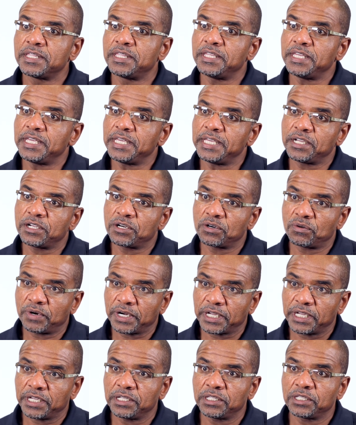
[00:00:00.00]
the
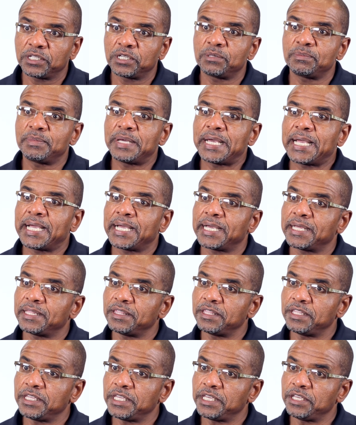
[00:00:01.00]
curriculum
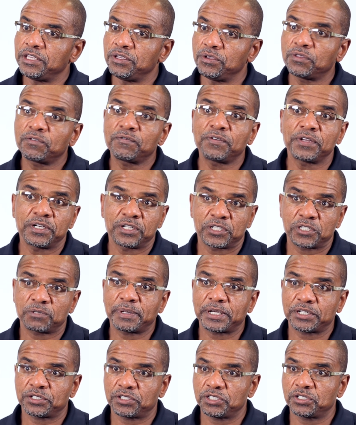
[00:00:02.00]
and the youth fitness
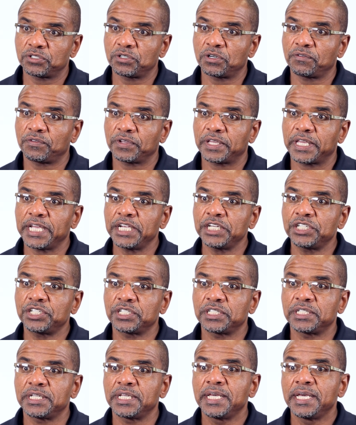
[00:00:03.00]
specialist
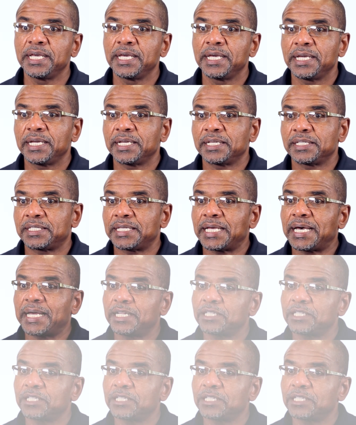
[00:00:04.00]
certification is that